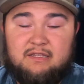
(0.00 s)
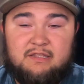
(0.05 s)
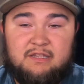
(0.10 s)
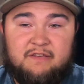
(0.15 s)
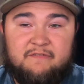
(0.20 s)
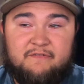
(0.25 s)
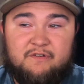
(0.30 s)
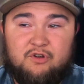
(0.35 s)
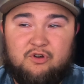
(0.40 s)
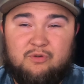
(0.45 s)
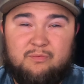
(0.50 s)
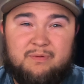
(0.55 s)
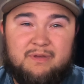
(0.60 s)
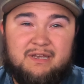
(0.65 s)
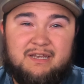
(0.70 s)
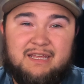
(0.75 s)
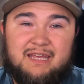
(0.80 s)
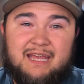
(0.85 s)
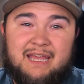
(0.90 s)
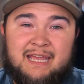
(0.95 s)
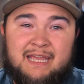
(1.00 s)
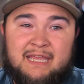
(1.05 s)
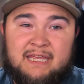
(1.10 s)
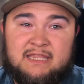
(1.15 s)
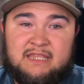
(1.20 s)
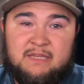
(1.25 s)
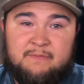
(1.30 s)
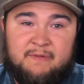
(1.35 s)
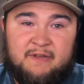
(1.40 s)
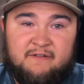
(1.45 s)
leave it open, and
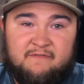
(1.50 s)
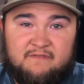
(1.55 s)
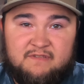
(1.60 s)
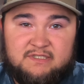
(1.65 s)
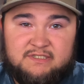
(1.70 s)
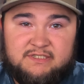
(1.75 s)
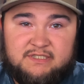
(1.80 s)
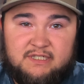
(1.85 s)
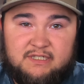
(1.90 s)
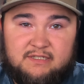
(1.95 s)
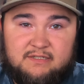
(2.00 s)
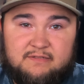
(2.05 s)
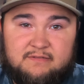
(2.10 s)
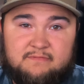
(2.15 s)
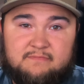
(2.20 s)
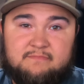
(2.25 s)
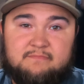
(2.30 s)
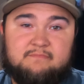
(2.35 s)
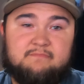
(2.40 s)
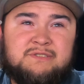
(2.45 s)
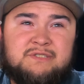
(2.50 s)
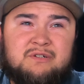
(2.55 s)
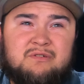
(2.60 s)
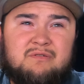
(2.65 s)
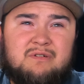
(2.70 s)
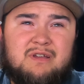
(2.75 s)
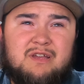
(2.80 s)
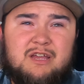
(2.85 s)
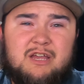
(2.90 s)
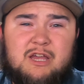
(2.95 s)
get them out of the sun.
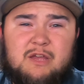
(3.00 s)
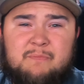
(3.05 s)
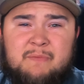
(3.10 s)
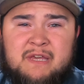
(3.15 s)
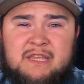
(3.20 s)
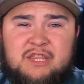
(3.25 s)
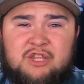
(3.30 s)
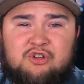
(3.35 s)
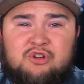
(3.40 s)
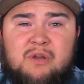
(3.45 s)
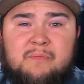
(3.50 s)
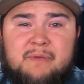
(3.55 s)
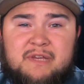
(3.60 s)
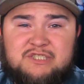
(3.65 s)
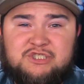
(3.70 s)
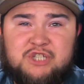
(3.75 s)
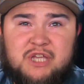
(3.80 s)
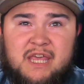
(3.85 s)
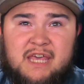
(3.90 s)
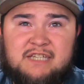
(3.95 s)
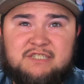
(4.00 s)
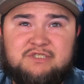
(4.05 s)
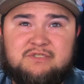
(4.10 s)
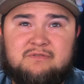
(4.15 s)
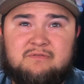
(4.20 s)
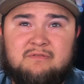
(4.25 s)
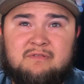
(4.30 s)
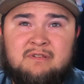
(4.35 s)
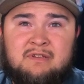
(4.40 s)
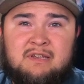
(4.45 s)
Also, make the trip
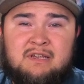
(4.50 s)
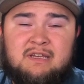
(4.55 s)
educational.